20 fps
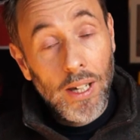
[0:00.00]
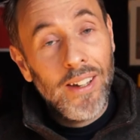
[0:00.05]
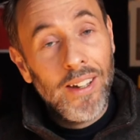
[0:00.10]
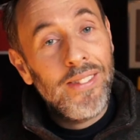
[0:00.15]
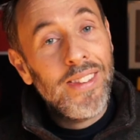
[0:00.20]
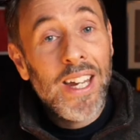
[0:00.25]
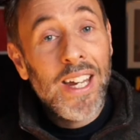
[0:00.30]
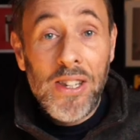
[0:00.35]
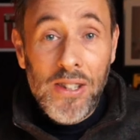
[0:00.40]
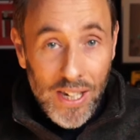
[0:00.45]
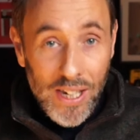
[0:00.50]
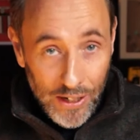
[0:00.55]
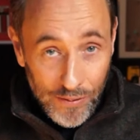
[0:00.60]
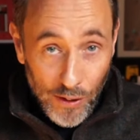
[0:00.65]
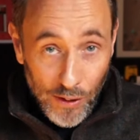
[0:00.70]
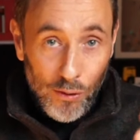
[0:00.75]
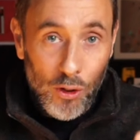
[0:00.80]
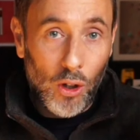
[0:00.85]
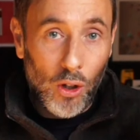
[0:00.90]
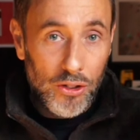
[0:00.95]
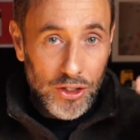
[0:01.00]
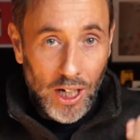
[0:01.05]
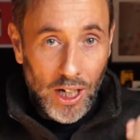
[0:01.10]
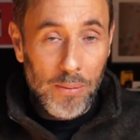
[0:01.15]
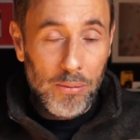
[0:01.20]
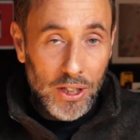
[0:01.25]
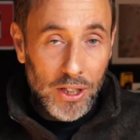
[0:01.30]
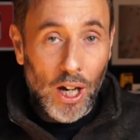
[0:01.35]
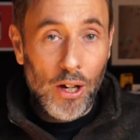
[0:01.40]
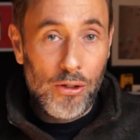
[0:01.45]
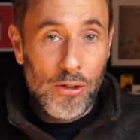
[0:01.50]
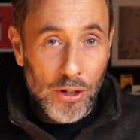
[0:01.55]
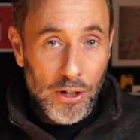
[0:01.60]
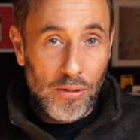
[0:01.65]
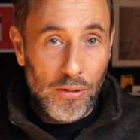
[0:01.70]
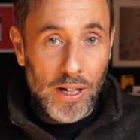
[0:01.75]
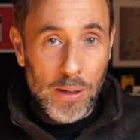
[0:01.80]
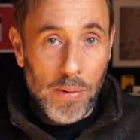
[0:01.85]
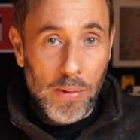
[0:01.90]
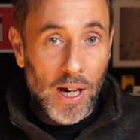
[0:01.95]
Then if you've got time to go through your
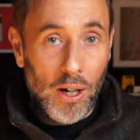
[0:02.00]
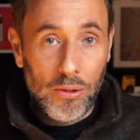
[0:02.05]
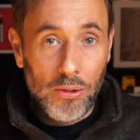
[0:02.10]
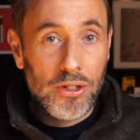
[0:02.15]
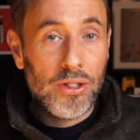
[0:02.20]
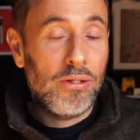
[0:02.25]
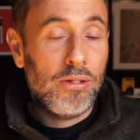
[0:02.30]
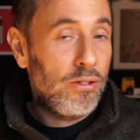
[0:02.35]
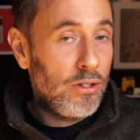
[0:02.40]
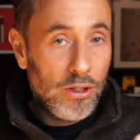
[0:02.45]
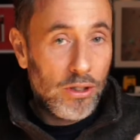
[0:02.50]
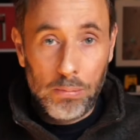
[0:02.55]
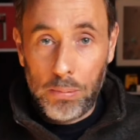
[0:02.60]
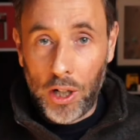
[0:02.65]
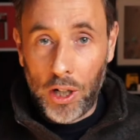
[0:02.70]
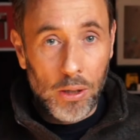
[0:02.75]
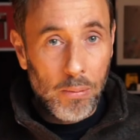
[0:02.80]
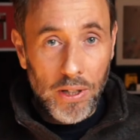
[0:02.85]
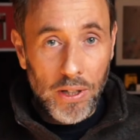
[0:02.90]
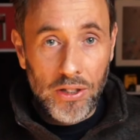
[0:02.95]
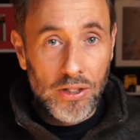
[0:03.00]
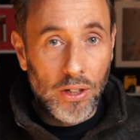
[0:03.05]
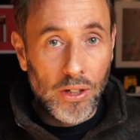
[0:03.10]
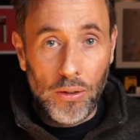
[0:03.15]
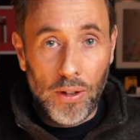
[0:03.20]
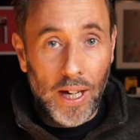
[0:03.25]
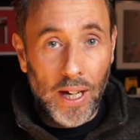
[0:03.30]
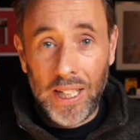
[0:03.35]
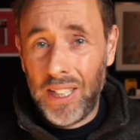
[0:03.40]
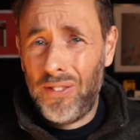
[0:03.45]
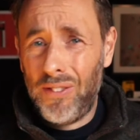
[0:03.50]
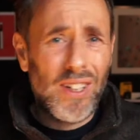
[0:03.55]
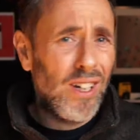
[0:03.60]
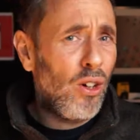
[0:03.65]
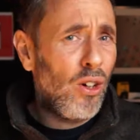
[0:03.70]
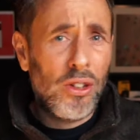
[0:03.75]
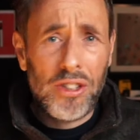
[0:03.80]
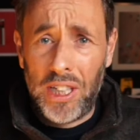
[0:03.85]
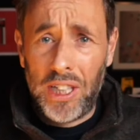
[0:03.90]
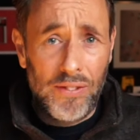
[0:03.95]
emails, by all means do that. And
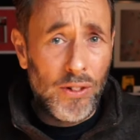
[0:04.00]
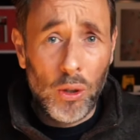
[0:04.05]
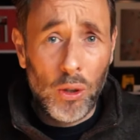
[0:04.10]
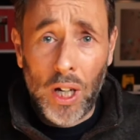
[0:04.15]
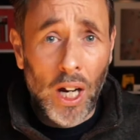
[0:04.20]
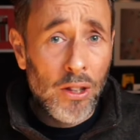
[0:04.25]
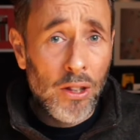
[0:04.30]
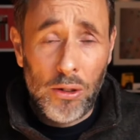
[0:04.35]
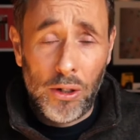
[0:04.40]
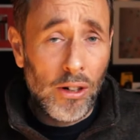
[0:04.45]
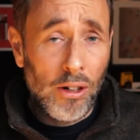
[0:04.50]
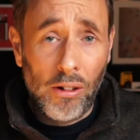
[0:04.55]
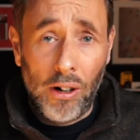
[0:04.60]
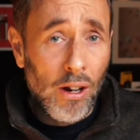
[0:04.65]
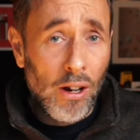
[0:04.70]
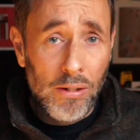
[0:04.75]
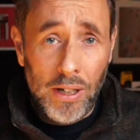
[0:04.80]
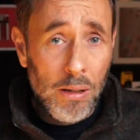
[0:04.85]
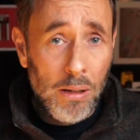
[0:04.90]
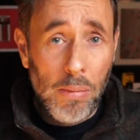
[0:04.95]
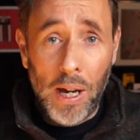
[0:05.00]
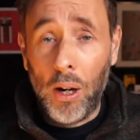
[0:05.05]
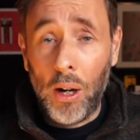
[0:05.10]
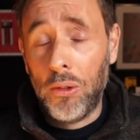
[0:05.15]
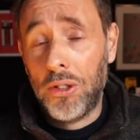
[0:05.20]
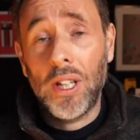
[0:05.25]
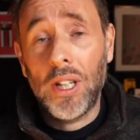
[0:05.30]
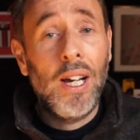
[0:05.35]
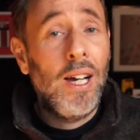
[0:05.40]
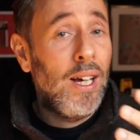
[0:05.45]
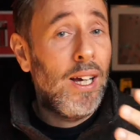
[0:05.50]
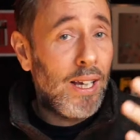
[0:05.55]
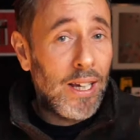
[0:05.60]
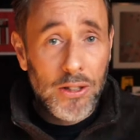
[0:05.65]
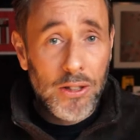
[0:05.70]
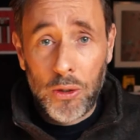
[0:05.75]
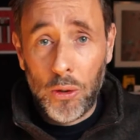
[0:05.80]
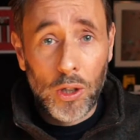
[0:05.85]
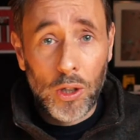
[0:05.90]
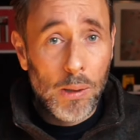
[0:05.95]
honestly, if you're going through your own emails, let's
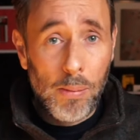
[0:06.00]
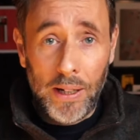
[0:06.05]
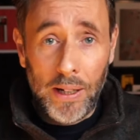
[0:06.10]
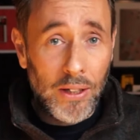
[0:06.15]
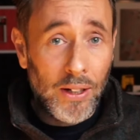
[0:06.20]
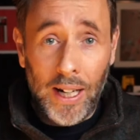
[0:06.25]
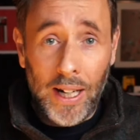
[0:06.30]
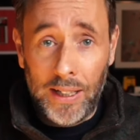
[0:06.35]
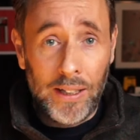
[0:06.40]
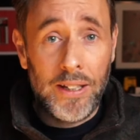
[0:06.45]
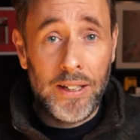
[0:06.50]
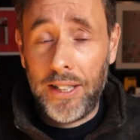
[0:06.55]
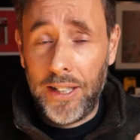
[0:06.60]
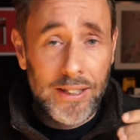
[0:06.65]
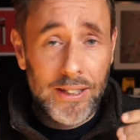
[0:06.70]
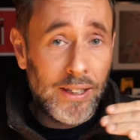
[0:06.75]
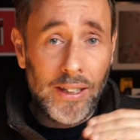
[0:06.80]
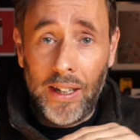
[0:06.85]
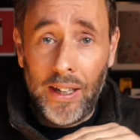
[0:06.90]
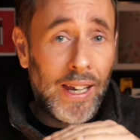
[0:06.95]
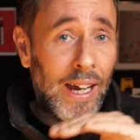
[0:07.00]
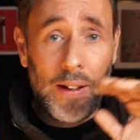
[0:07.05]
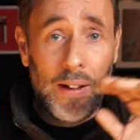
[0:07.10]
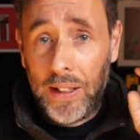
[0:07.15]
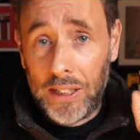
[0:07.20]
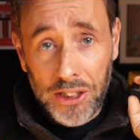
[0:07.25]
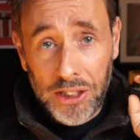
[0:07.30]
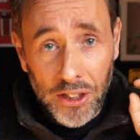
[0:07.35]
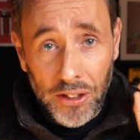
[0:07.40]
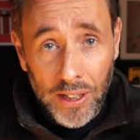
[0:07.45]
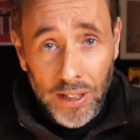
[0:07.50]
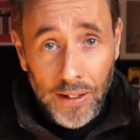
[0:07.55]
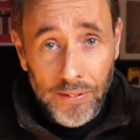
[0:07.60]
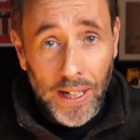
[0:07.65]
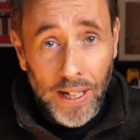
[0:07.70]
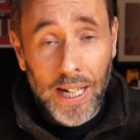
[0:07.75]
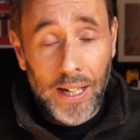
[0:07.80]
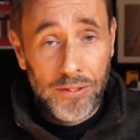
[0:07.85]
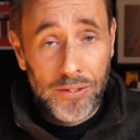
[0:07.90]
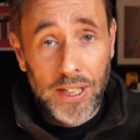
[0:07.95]
talk about you getting an assistant and how that should never
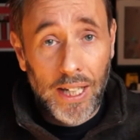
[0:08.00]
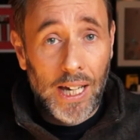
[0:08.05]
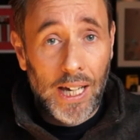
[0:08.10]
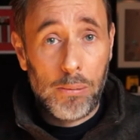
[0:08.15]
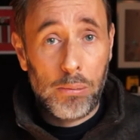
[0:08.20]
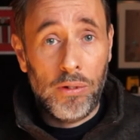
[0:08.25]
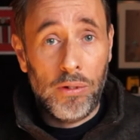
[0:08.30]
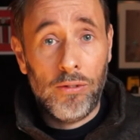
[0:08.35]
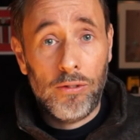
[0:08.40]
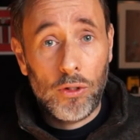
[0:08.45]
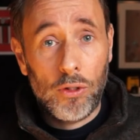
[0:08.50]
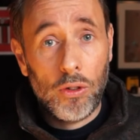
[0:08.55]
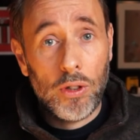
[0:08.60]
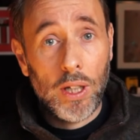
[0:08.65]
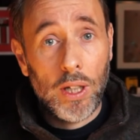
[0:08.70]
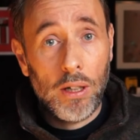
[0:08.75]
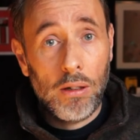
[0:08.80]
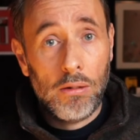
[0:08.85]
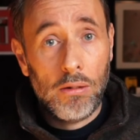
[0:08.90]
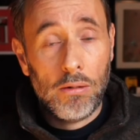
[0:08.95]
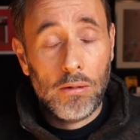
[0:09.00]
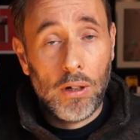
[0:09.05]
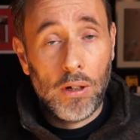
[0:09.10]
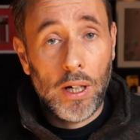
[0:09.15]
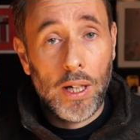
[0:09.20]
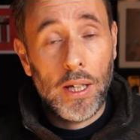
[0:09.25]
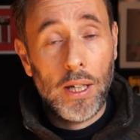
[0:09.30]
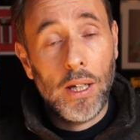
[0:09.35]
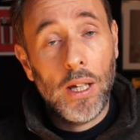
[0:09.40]
have to happen for you, right?